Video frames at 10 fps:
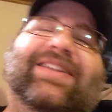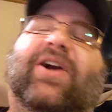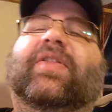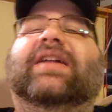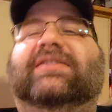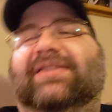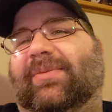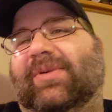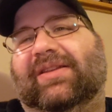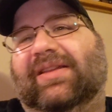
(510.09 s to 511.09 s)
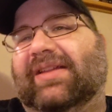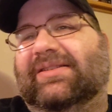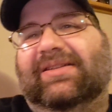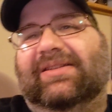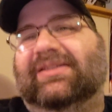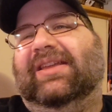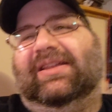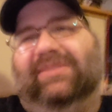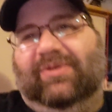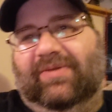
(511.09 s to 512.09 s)
No, that's... I mean, it's a
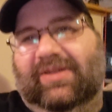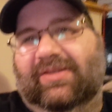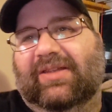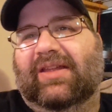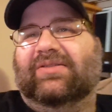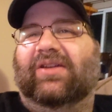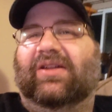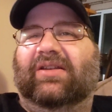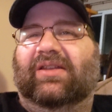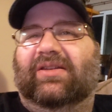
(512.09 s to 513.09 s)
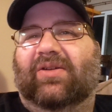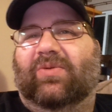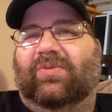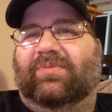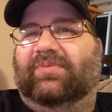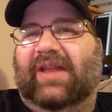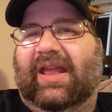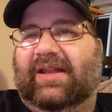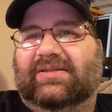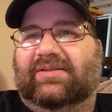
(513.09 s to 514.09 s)
kid's movie. Kids are going to need to go
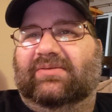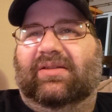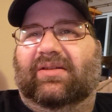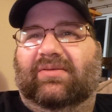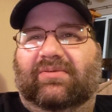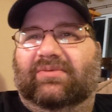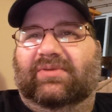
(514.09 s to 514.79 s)
dance and, you know,